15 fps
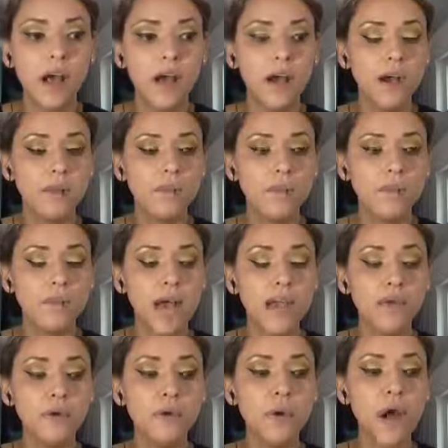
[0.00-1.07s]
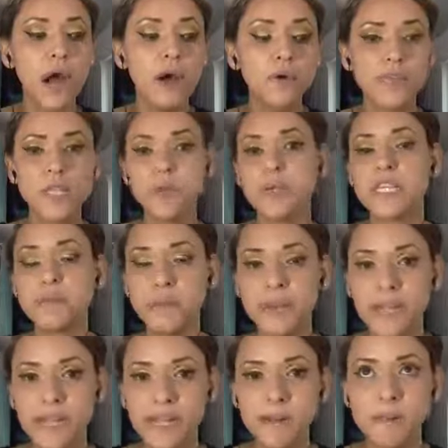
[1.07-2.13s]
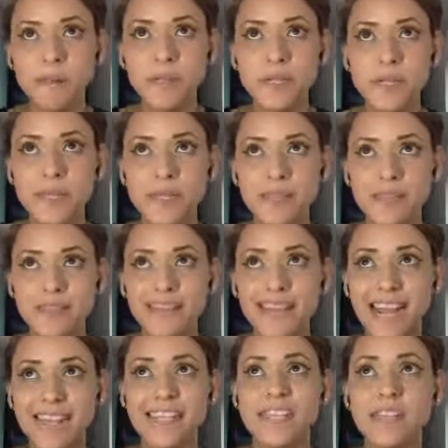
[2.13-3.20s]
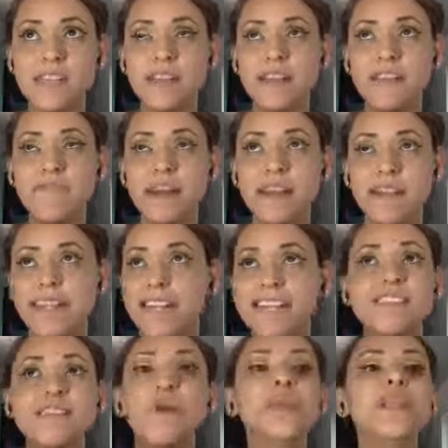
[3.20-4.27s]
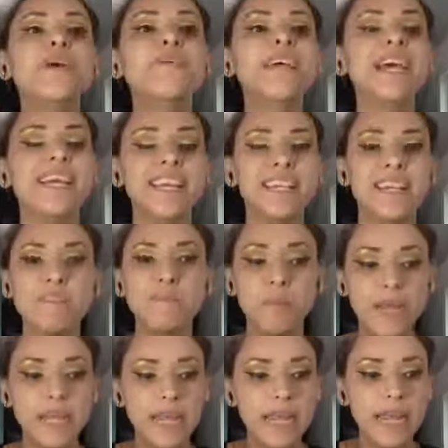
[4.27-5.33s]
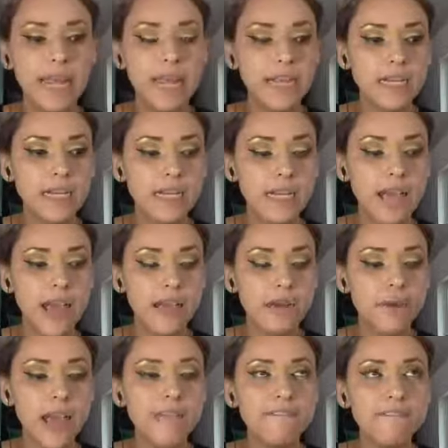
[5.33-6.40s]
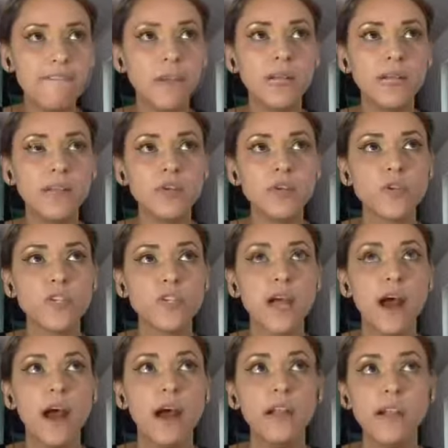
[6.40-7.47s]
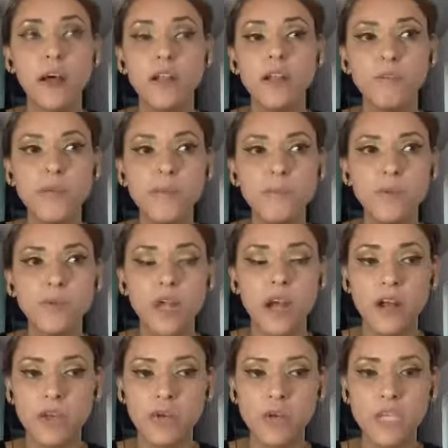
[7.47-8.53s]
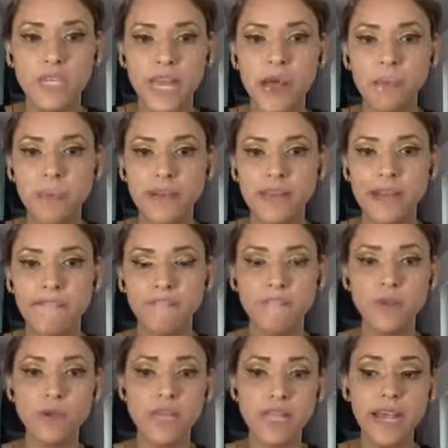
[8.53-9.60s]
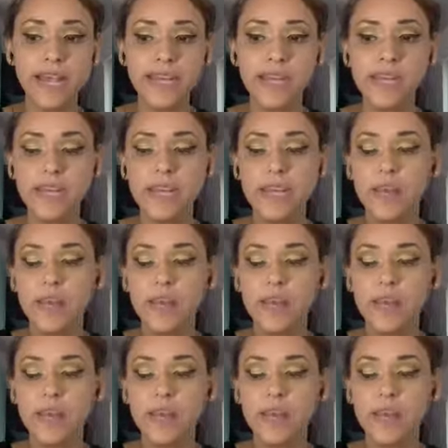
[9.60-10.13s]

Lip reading: I don't know how else to explain it, but that's that's the only way I can explain it. And I feel like there's not a lot of people that understand what that feels like.